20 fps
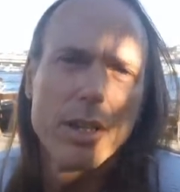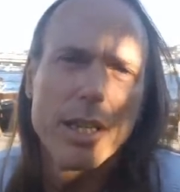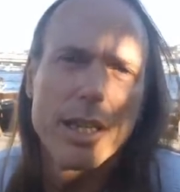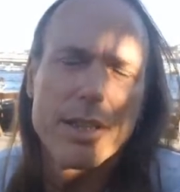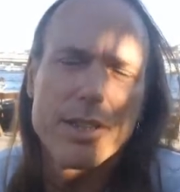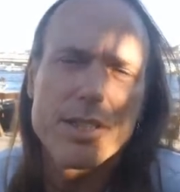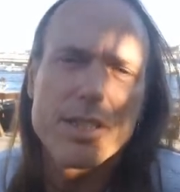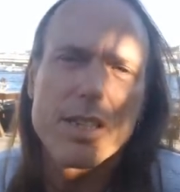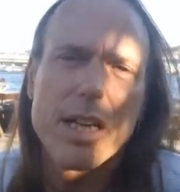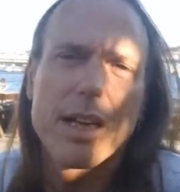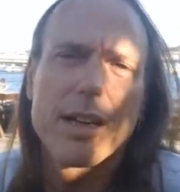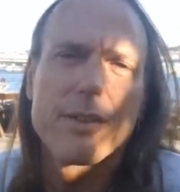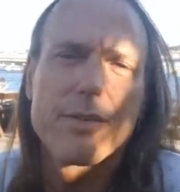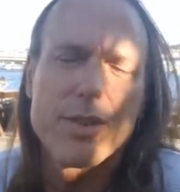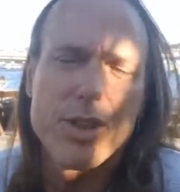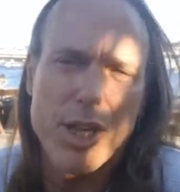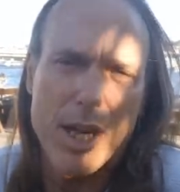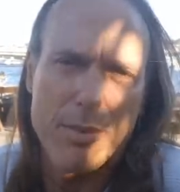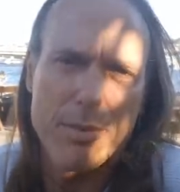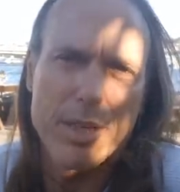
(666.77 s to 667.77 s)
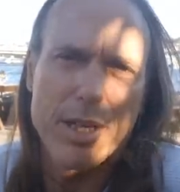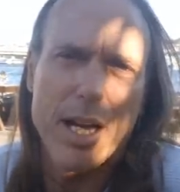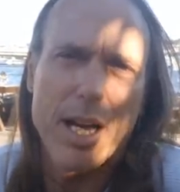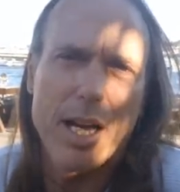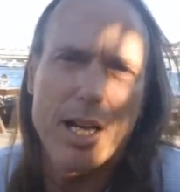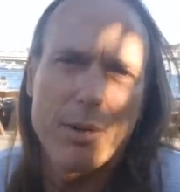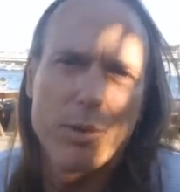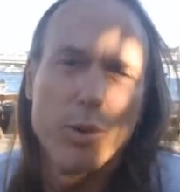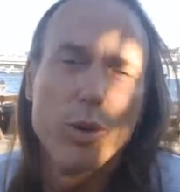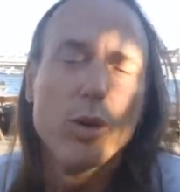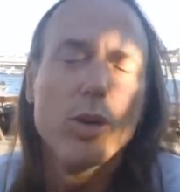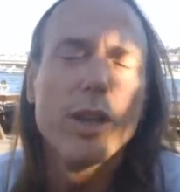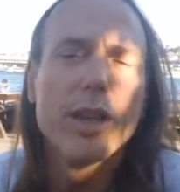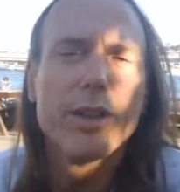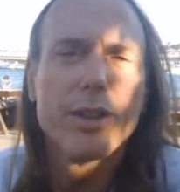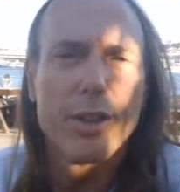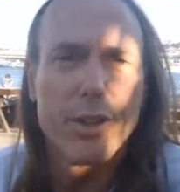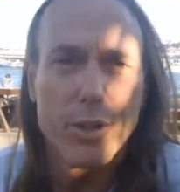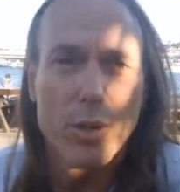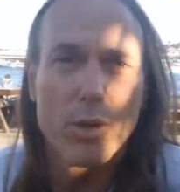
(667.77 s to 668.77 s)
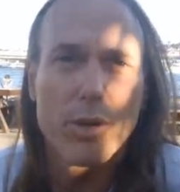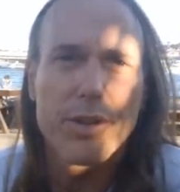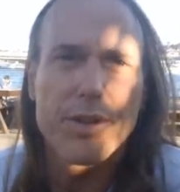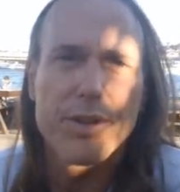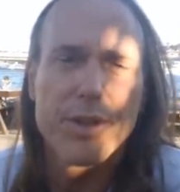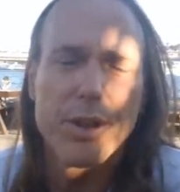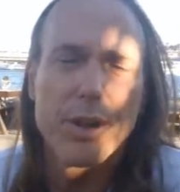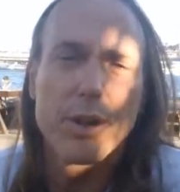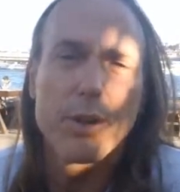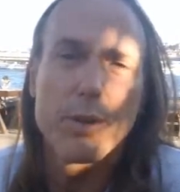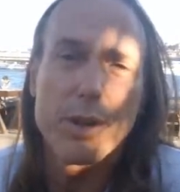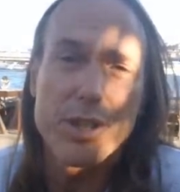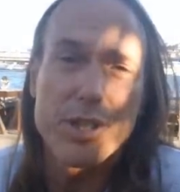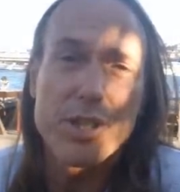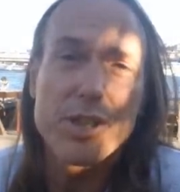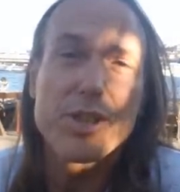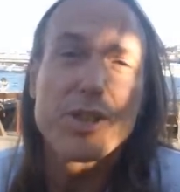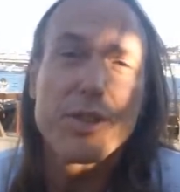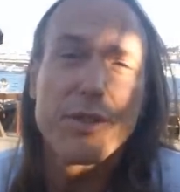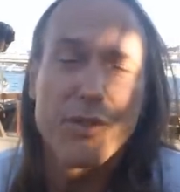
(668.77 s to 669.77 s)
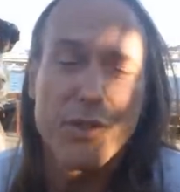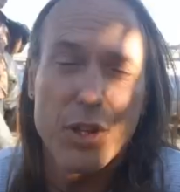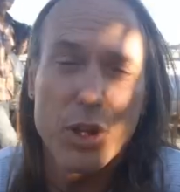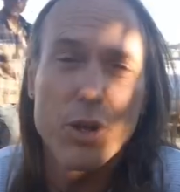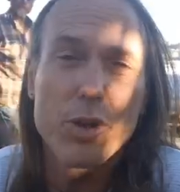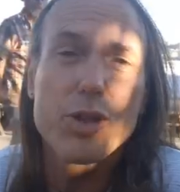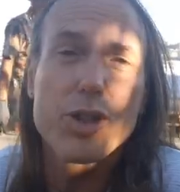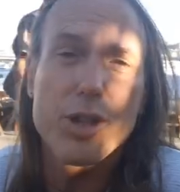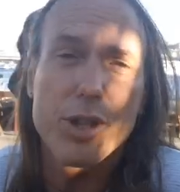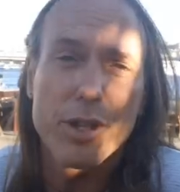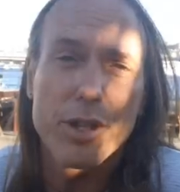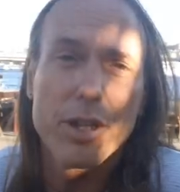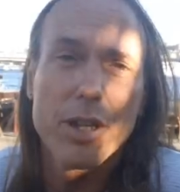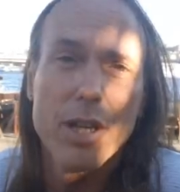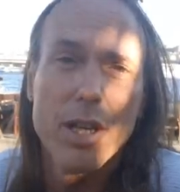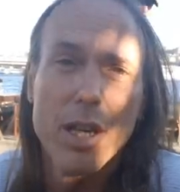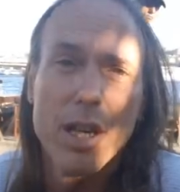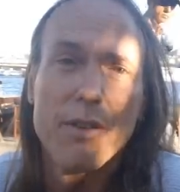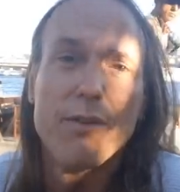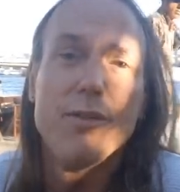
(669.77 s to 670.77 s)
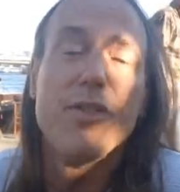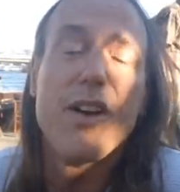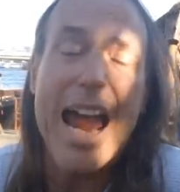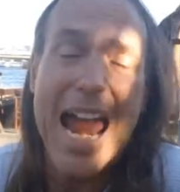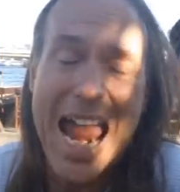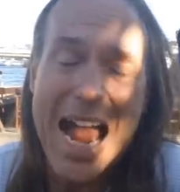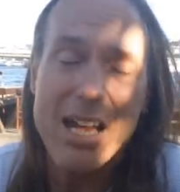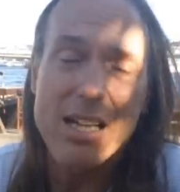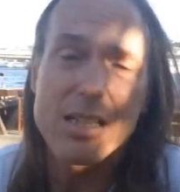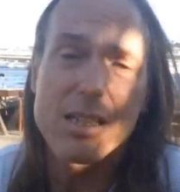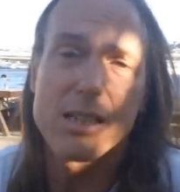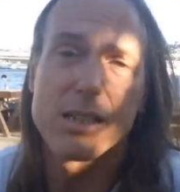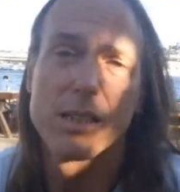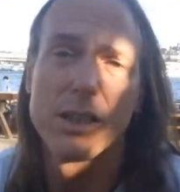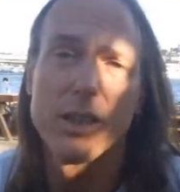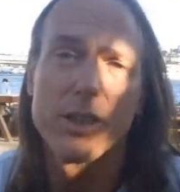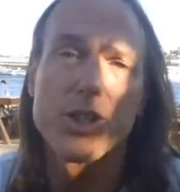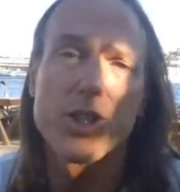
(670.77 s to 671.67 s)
in the sign of Gemini, ruling the North Node, which is the future, vast.